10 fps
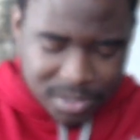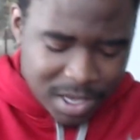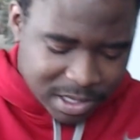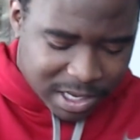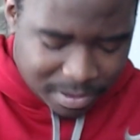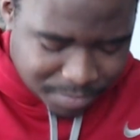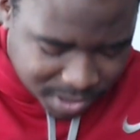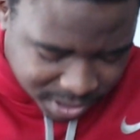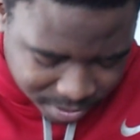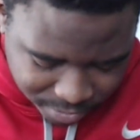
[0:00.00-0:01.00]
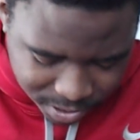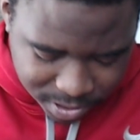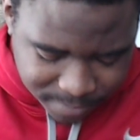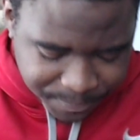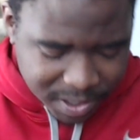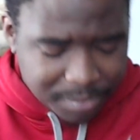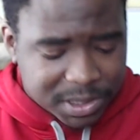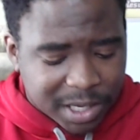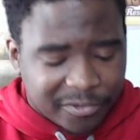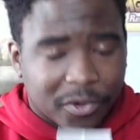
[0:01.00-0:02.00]
y'all think I'm playing, bro. I'm
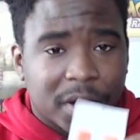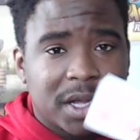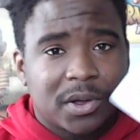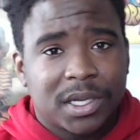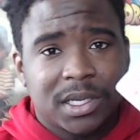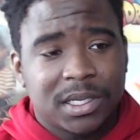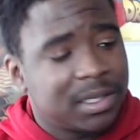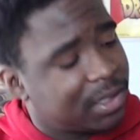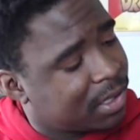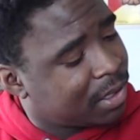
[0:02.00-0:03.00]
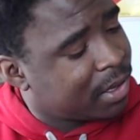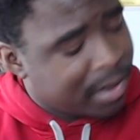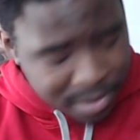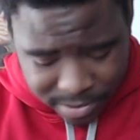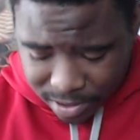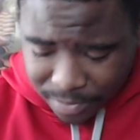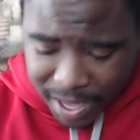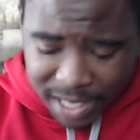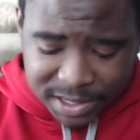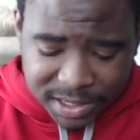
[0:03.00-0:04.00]
sick for real, cuz. I'm
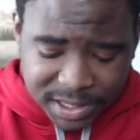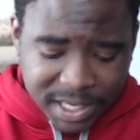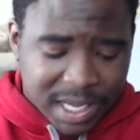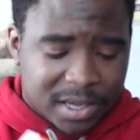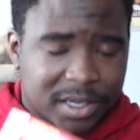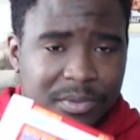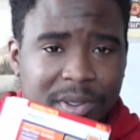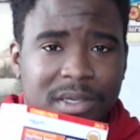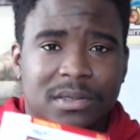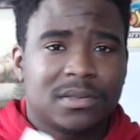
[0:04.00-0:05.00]
actually sick out here, man.